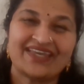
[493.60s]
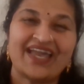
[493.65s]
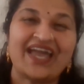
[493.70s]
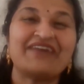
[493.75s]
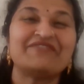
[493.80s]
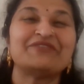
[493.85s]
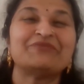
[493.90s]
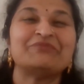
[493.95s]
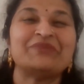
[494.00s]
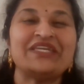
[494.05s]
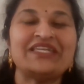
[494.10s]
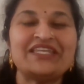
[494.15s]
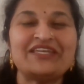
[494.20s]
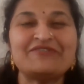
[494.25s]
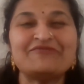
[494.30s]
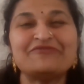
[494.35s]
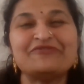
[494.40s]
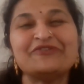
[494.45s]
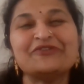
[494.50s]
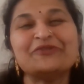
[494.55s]
have a
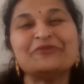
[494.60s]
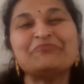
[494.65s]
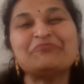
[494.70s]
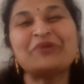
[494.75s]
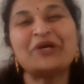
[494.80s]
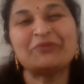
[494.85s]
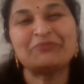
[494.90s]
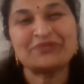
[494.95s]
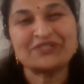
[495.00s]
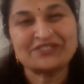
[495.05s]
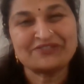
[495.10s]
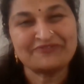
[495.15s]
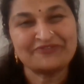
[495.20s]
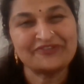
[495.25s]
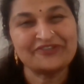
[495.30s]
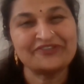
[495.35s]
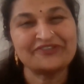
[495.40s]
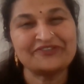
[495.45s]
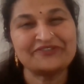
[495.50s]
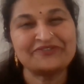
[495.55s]
meaningful,
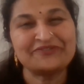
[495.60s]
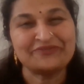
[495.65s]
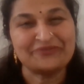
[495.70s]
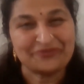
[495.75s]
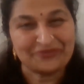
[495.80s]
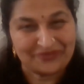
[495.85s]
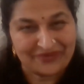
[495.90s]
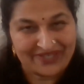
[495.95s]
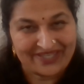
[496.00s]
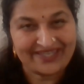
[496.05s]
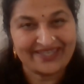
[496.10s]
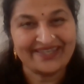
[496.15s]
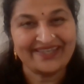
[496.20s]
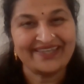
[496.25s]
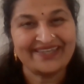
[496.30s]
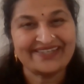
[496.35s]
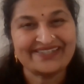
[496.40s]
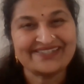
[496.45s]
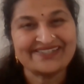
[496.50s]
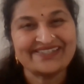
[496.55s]
purposeful week
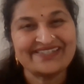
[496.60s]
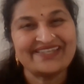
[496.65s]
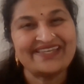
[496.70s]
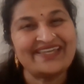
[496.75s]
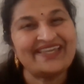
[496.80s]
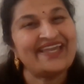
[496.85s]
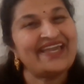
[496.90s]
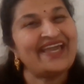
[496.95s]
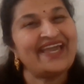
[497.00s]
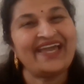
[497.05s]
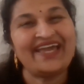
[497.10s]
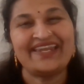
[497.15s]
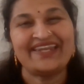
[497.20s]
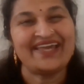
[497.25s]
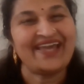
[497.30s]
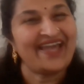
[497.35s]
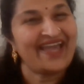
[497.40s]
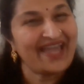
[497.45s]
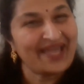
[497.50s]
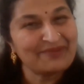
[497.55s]
ahead and a
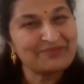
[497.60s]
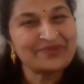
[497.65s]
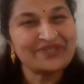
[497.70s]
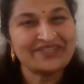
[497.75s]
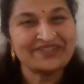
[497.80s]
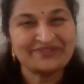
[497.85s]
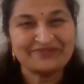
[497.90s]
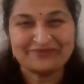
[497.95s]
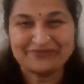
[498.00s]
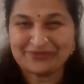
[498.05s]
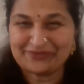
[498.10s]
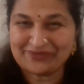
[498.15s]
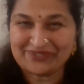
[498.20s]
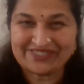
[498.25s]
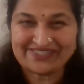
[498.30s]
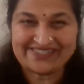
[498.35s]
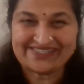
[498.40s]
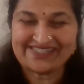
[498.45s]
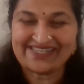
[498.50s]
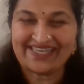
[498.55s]
happy
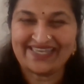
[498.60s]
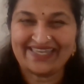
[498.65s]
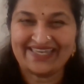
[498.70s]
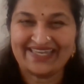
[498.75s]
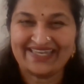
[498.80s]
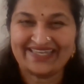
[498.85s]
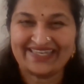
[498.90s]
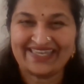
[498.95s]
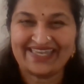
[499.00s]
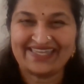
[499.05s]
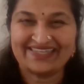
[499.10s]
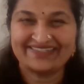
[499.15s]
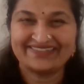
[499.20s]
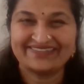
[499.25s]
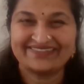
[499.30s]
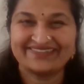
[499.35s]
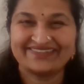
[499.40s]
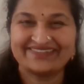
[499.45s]
Women's Day again.